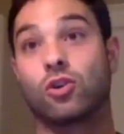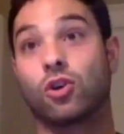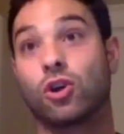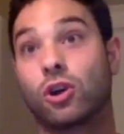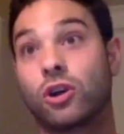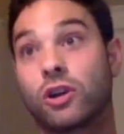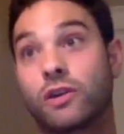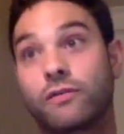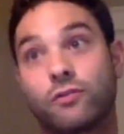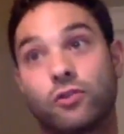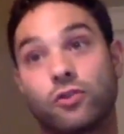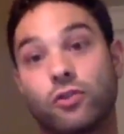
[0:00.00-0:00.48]
learn
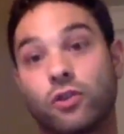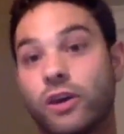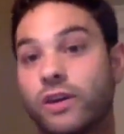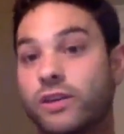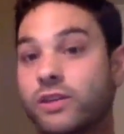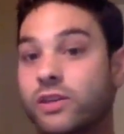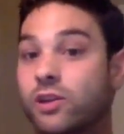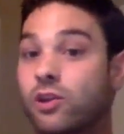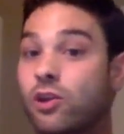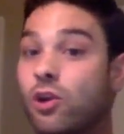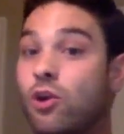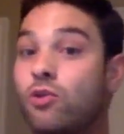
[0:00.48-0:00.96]
if you like
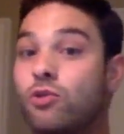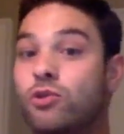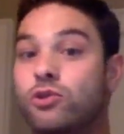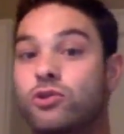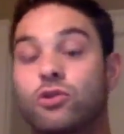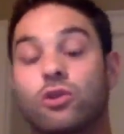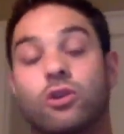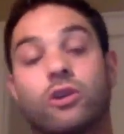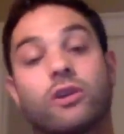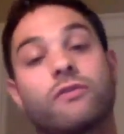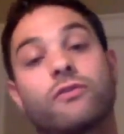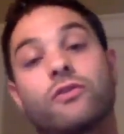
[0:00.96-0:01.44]
to coach,
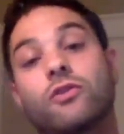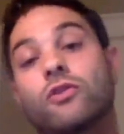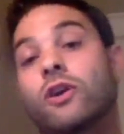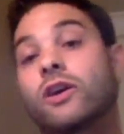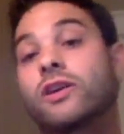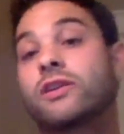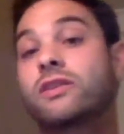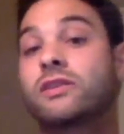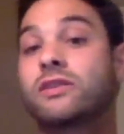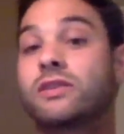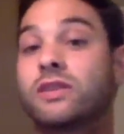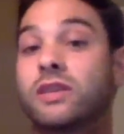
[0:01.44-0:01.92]
learn if you
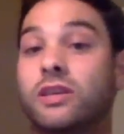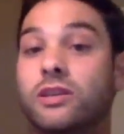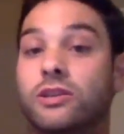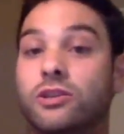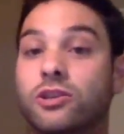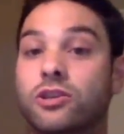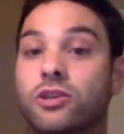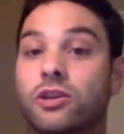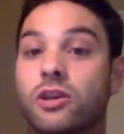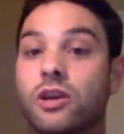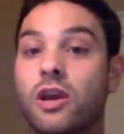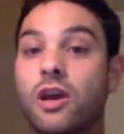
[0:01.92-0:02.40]
like to
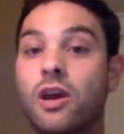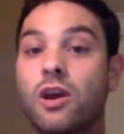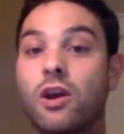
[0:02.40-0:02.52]
teach.